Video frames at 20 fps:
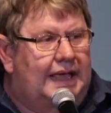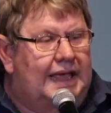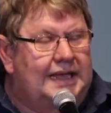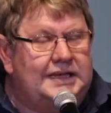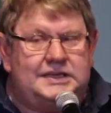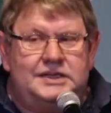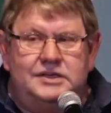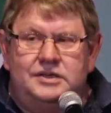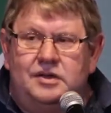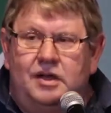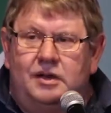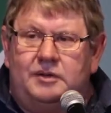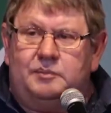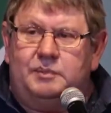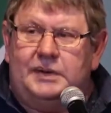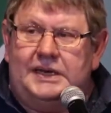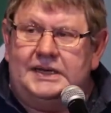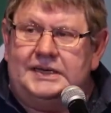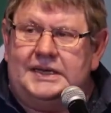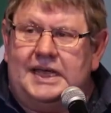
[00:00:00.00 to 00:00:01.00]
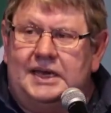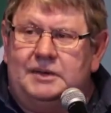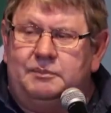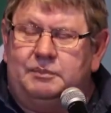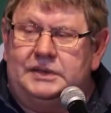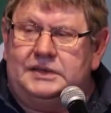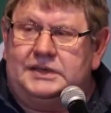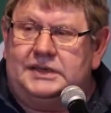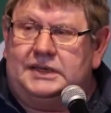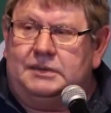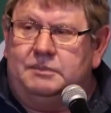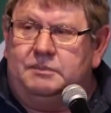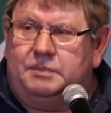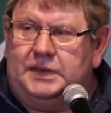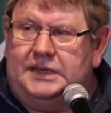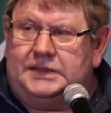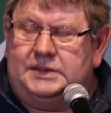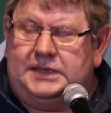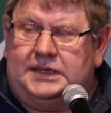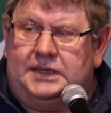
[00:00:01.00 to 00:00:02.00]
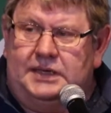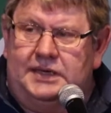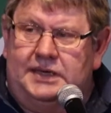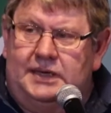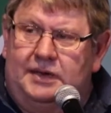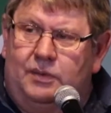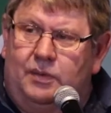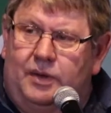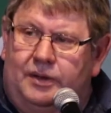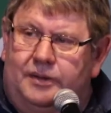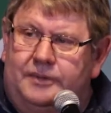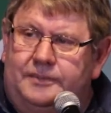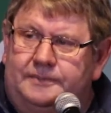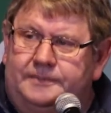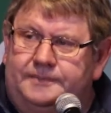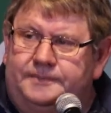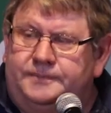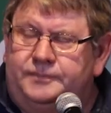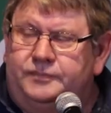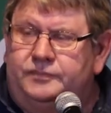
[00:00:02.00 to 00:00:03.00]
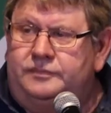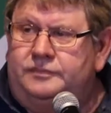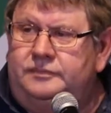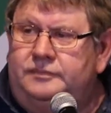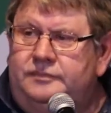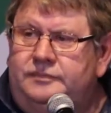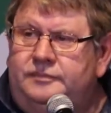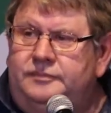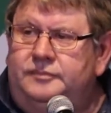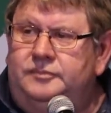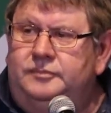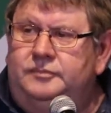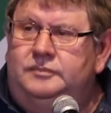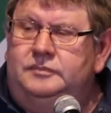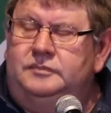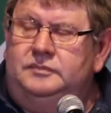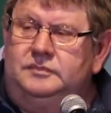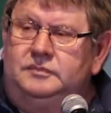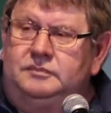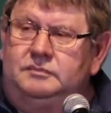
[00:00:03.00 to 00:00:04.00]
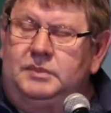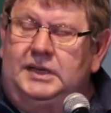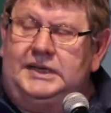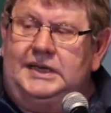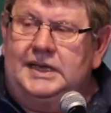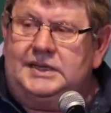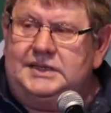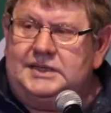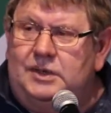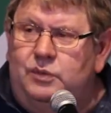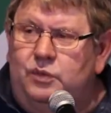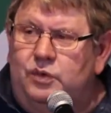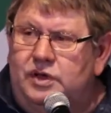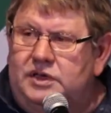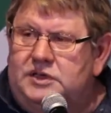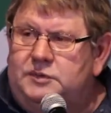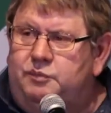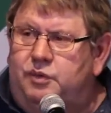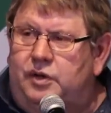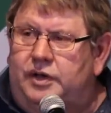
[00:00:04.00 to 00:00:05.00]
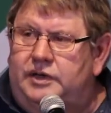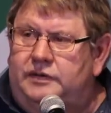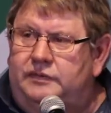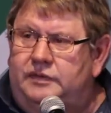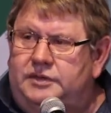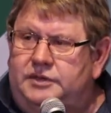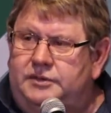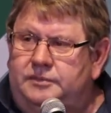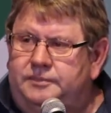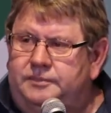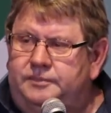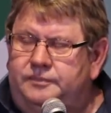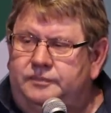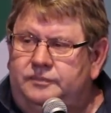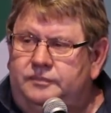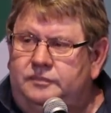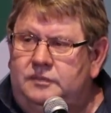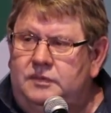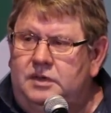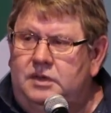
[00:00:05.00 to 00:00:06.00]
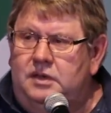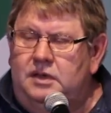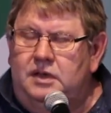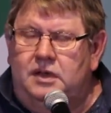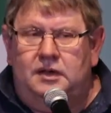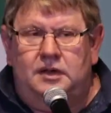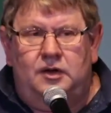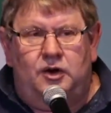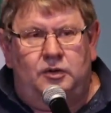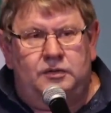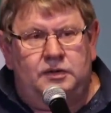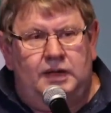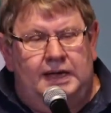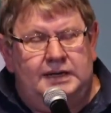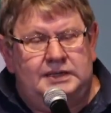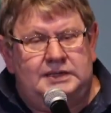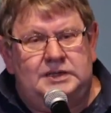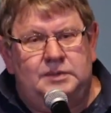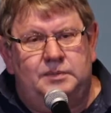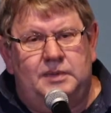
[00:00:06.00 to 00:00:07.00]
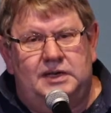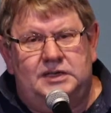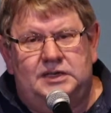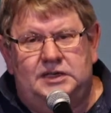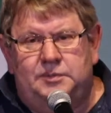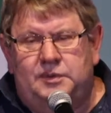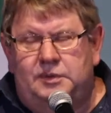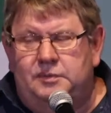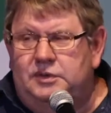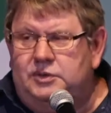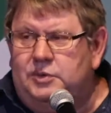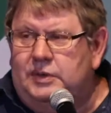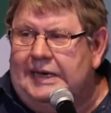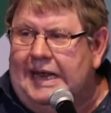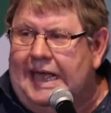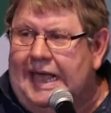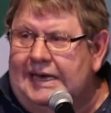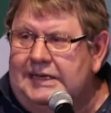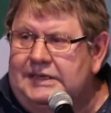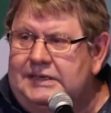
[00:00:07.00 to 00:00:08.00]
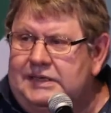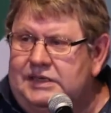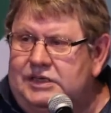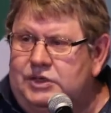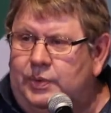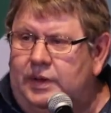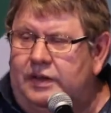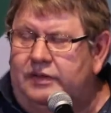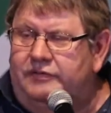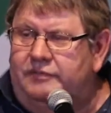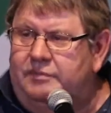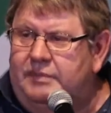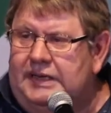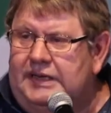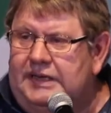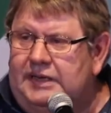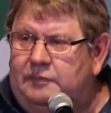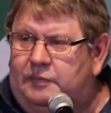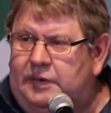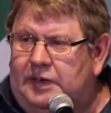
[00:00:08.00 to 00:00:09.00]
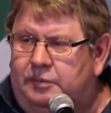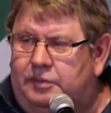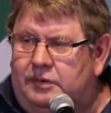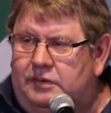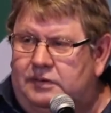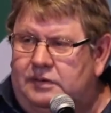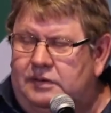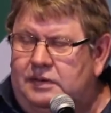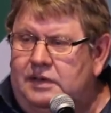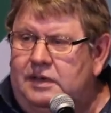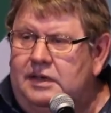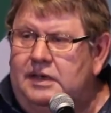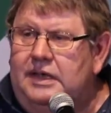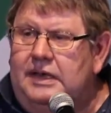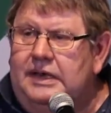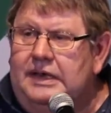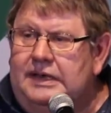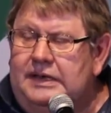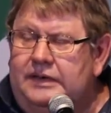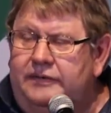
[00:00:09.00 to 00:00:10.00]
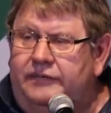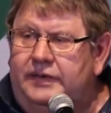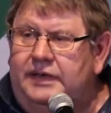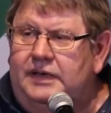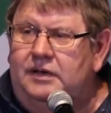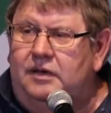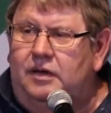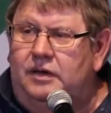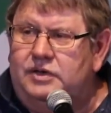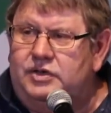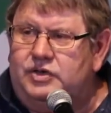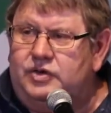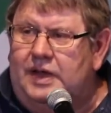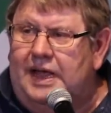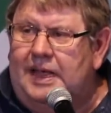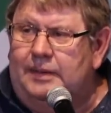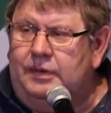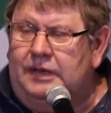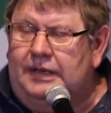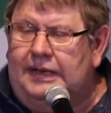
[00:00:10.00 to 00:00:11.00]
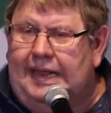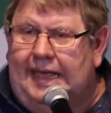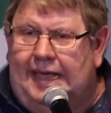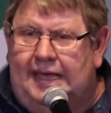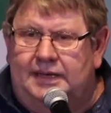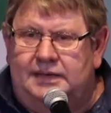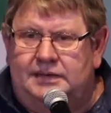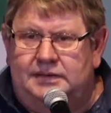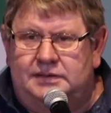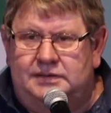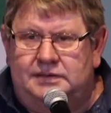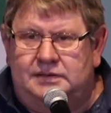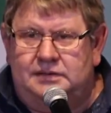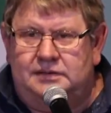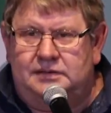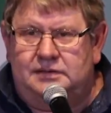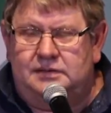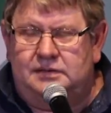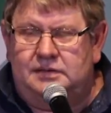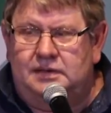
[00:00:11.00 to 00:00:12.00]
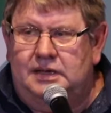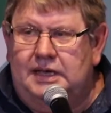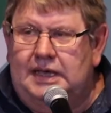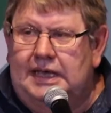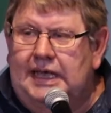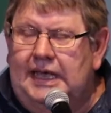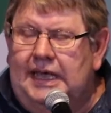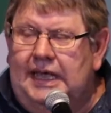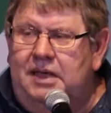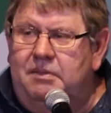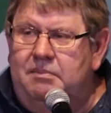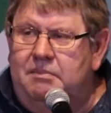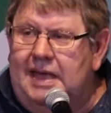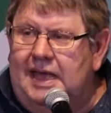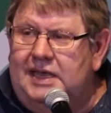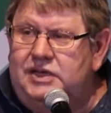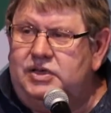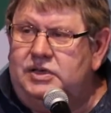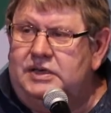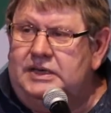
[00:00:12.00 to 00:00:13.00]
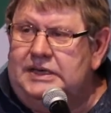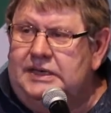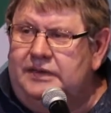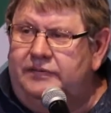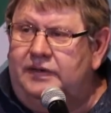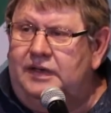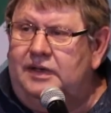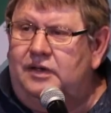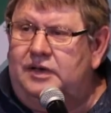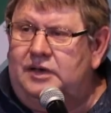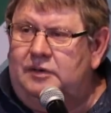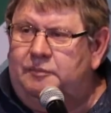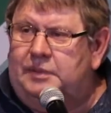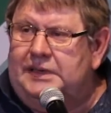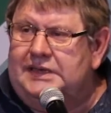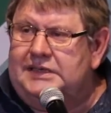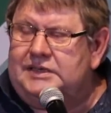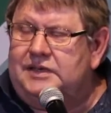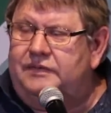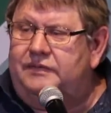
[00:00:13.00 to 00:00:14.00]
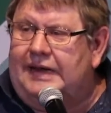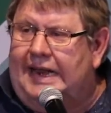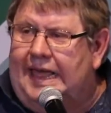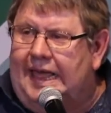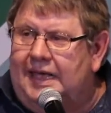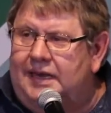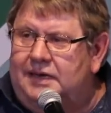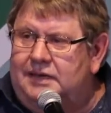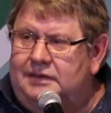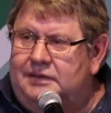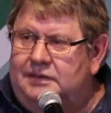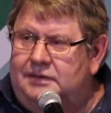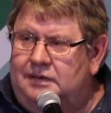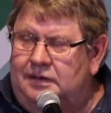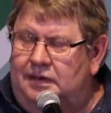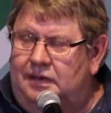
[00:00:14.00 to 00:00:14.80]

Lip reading: It's not been done particularly well. But here's the worst part of it. There are estimated to be between 8 and 12 million people living on tribal lands. Imagine living on a piece of land,